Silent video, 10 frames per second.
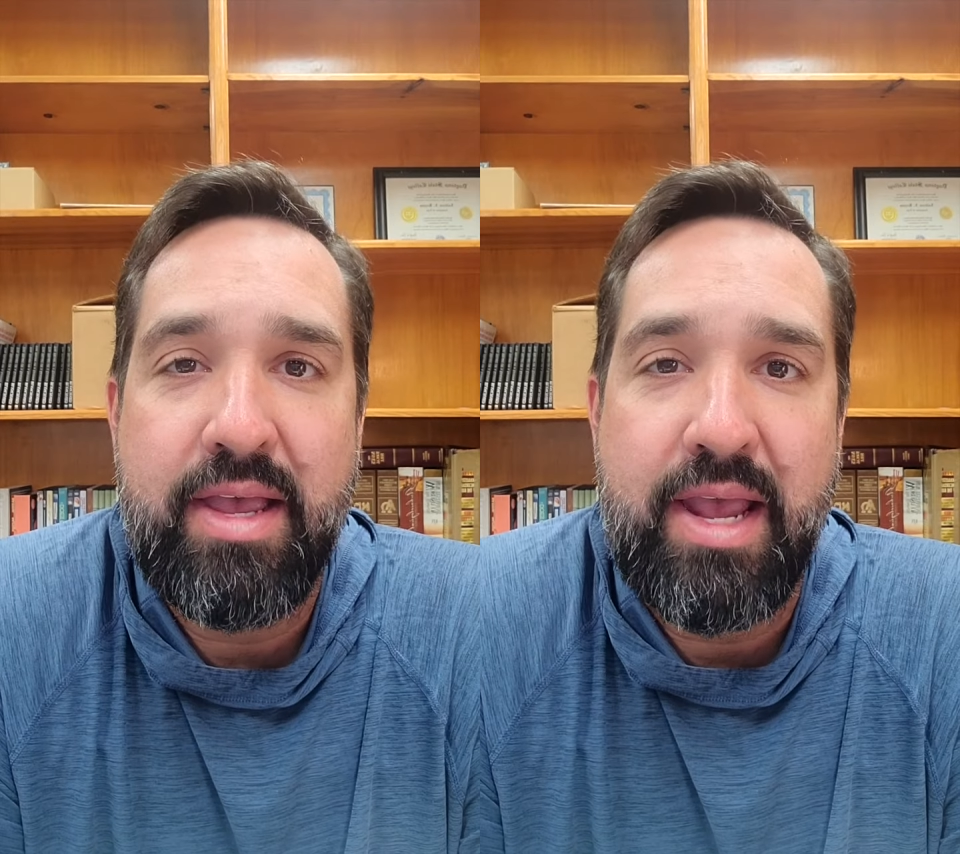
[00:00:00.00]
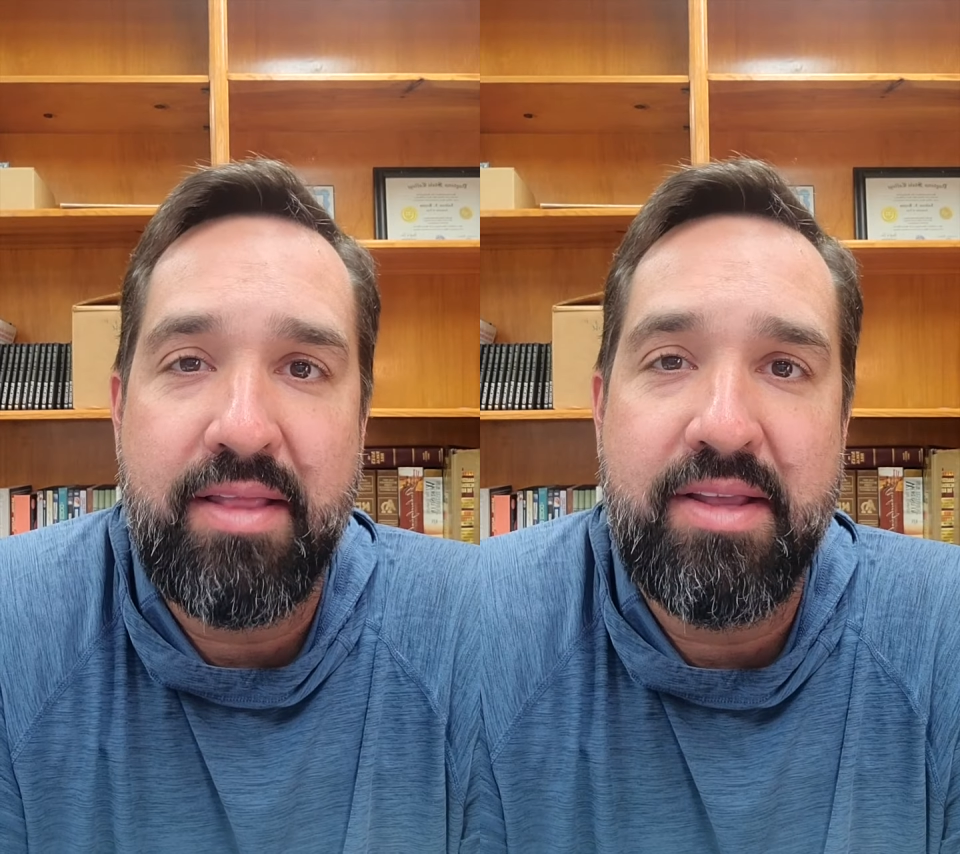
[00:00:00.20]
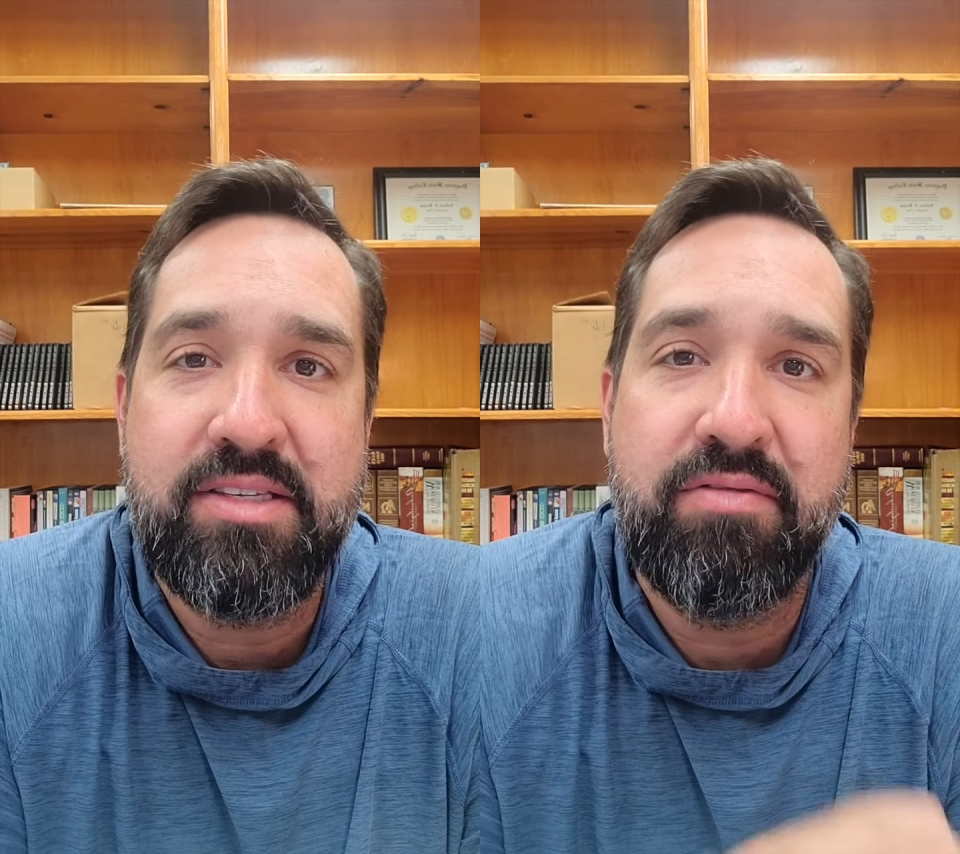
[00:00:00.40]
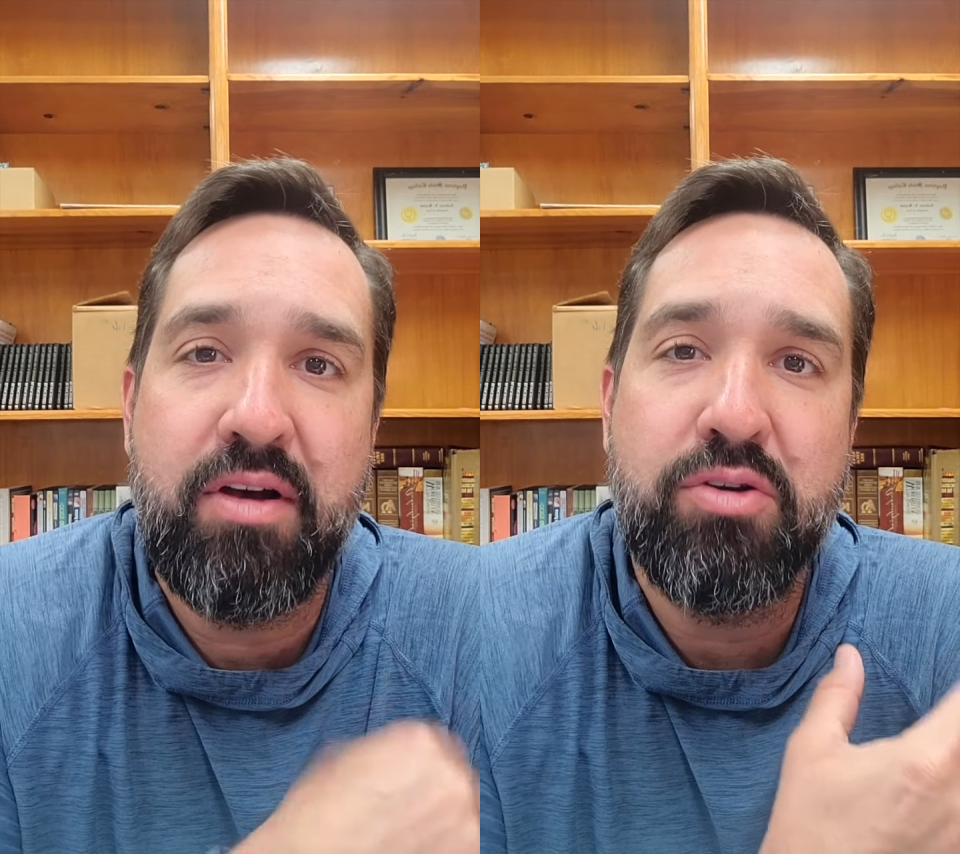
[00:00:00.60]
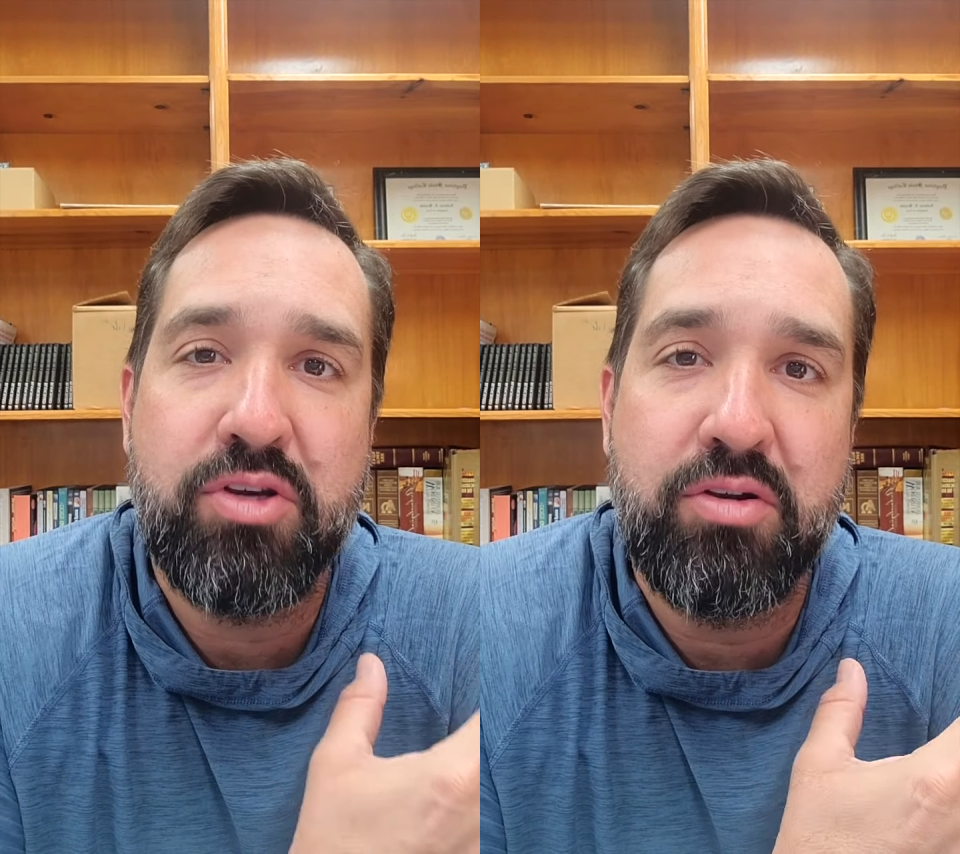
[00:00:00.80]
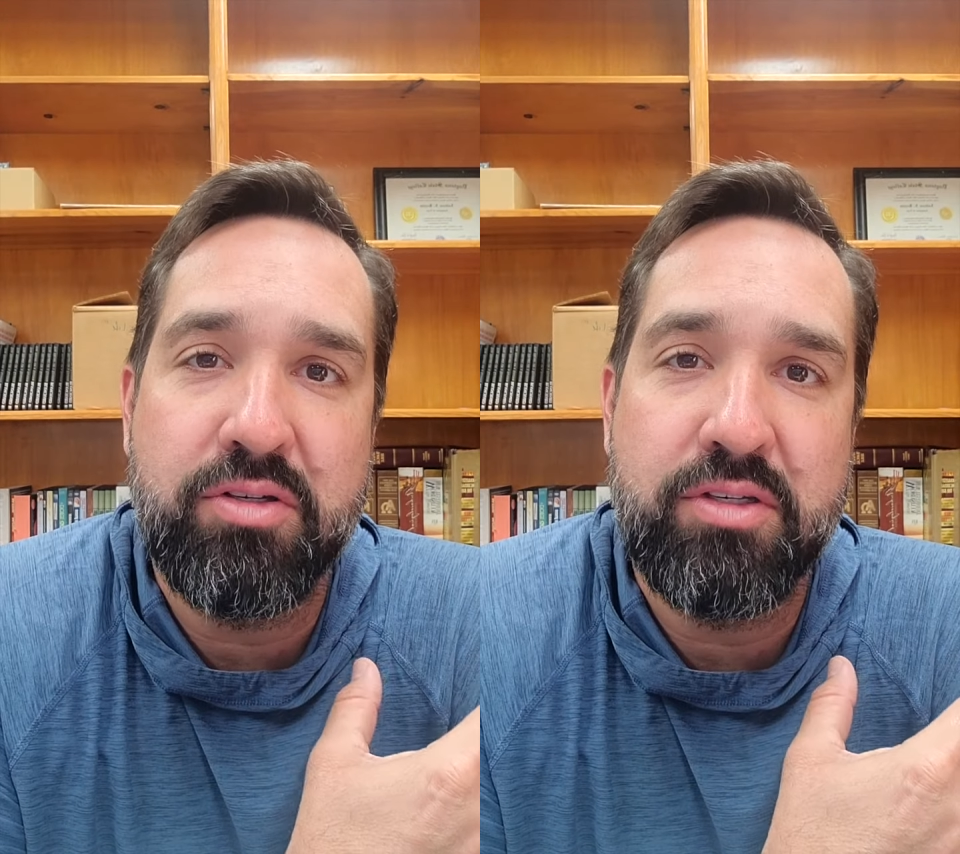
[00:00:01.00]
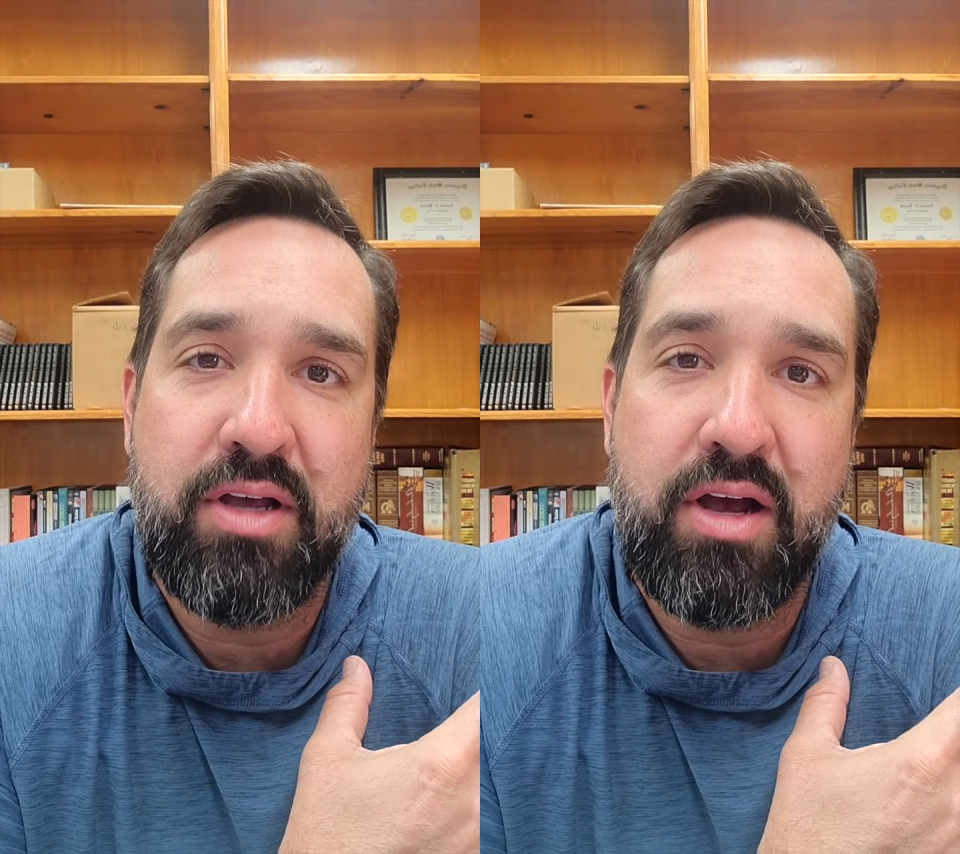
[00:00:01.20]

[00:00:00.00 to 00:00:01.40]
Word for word: And these devotionals